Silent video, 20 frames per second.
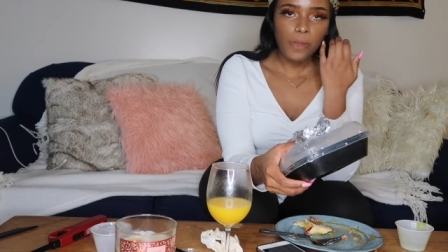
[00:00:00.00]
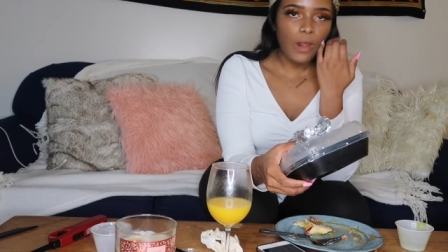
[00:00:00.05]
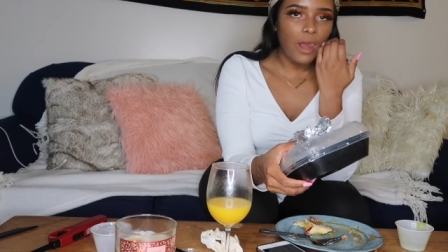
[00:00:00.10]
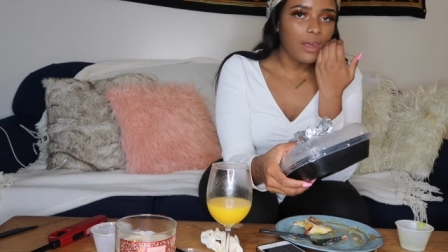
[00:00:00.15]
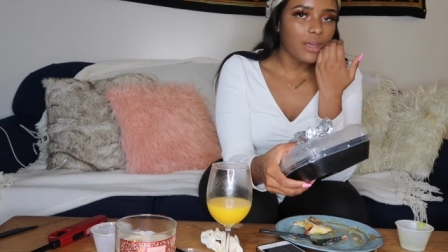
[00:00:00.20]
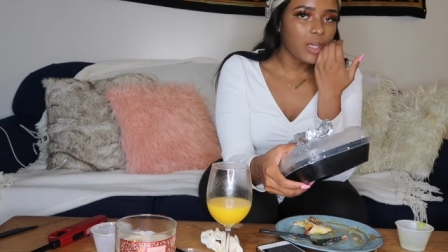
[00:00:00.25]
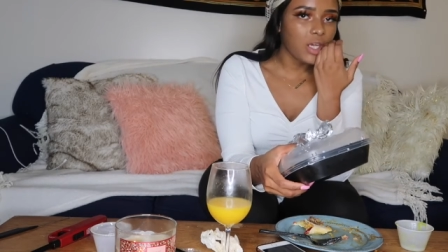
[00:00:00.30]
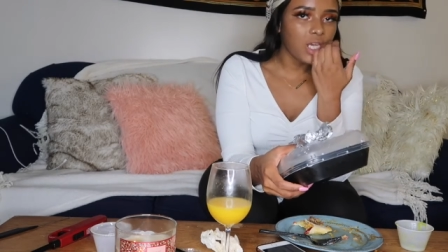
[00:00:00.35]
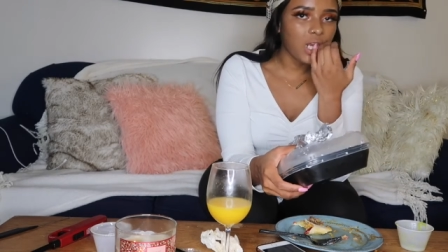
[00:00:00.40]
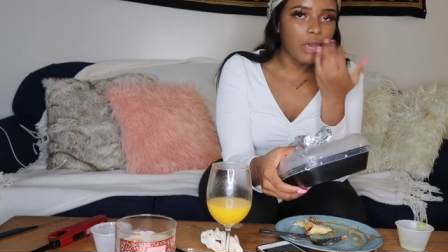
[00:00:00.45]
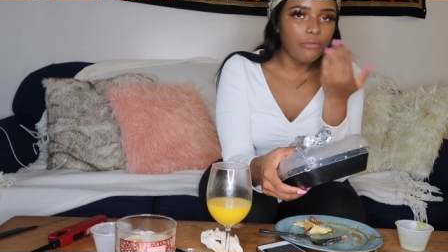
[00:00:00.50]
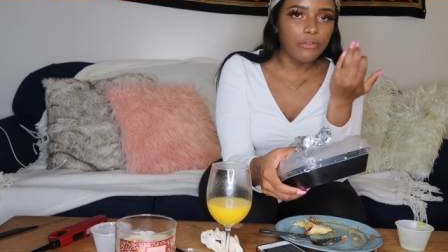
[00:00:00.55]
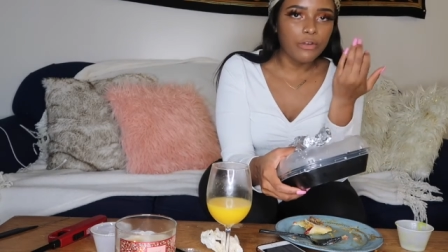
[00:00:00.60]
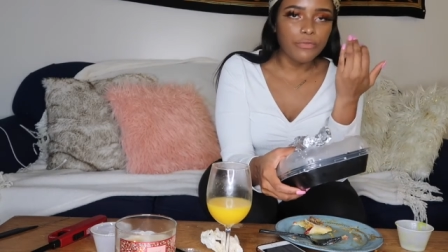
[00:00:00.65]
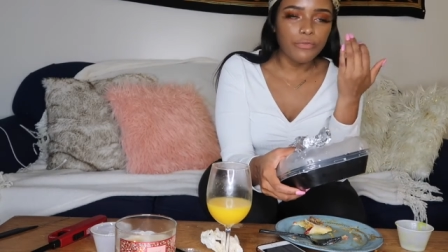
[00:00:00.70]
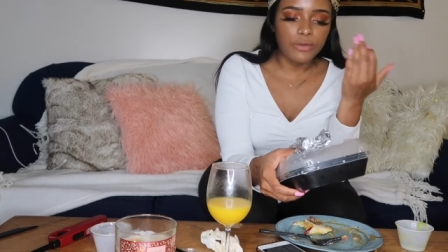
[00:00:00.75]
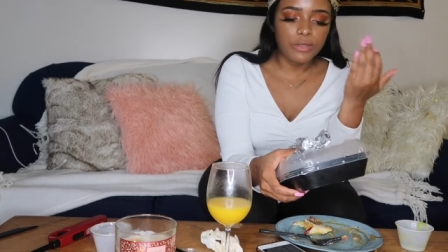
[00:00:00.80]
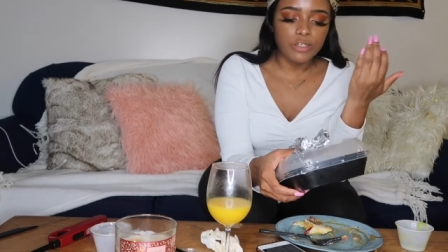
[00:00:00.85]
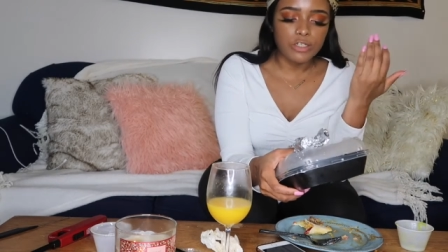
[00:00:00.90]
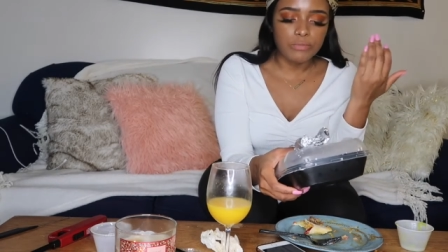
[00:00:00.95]
I could never
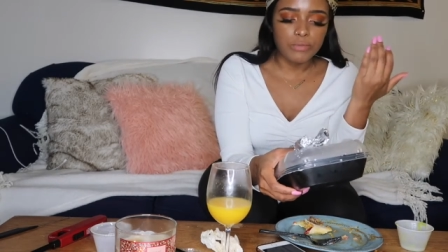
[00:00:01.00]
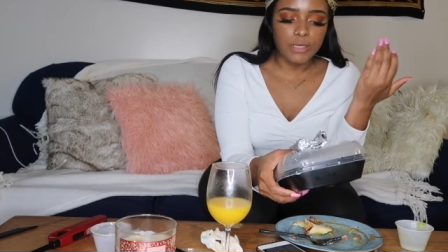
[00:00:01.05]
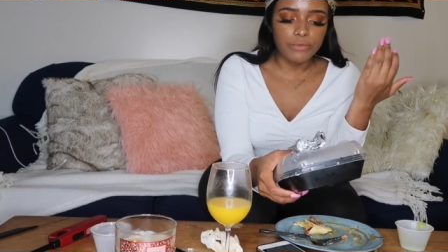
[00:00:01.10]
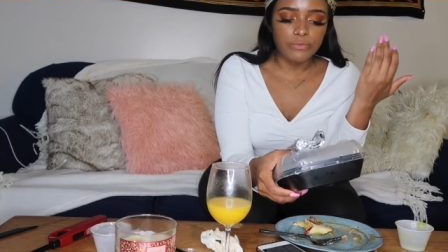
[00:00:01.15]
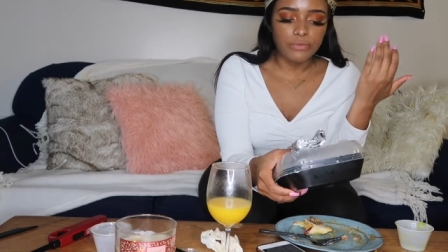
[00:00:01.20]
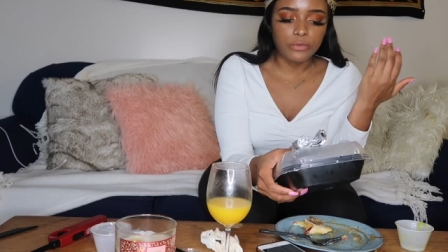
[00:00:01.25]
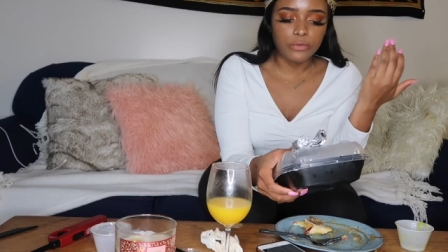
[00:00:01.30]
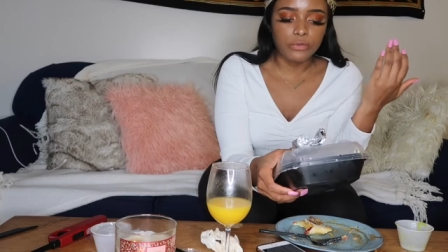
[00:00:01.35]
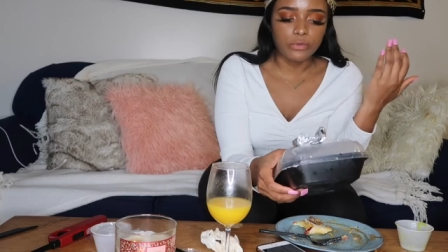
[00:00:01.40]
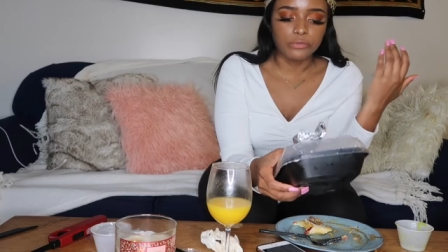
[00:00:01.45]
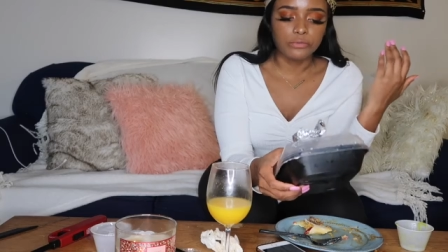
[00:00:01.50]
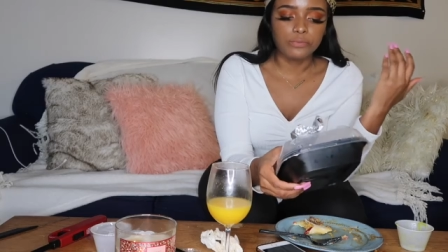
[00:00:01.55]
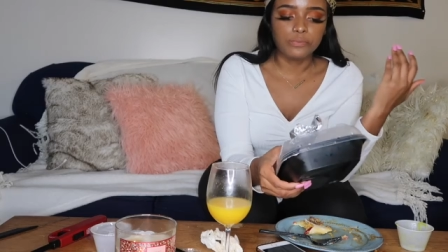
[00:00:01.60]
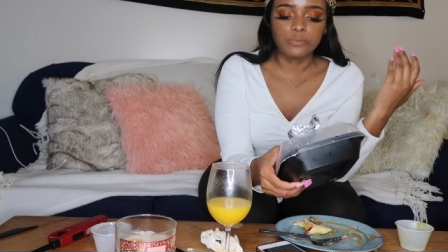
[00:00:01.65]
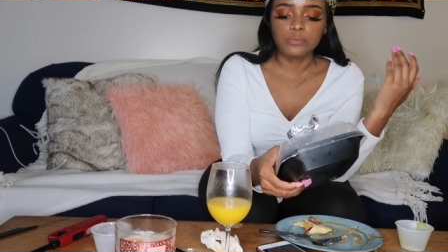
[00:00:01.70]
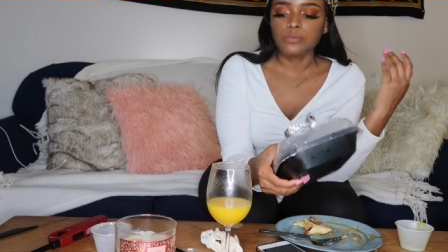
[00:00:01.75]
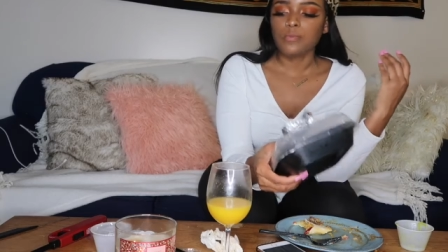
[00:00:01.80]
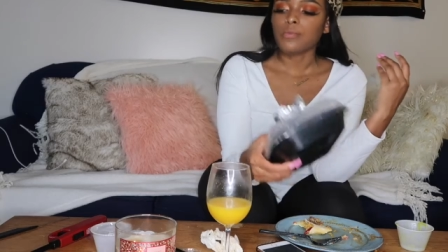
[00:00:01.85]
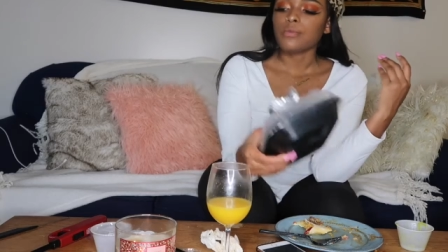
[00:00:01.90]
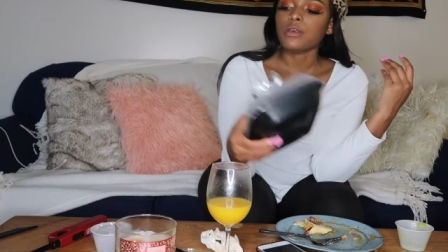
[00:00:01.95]
finish my food
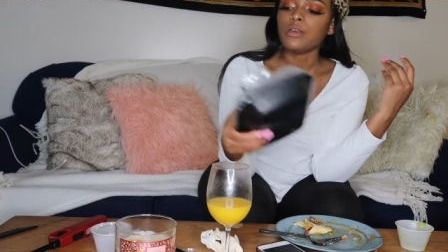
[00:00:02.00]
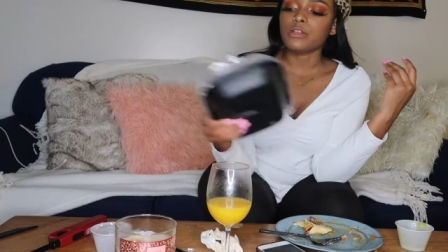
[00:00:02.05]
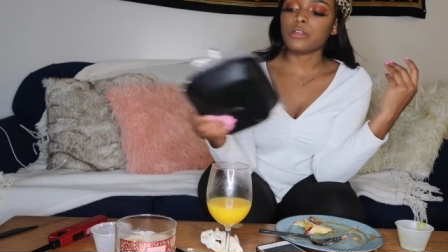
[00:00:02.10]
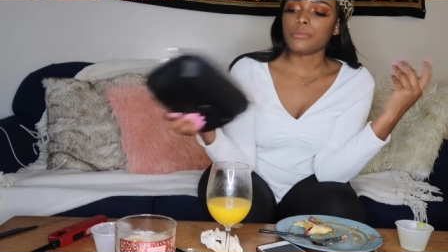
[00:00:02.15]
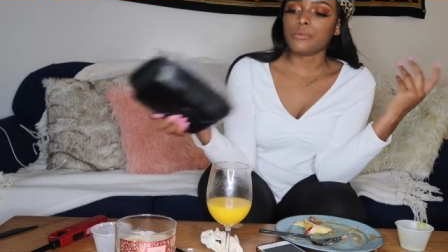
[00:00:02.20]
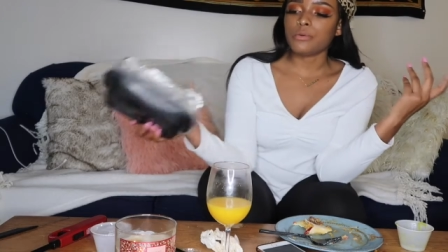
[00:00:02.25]
because the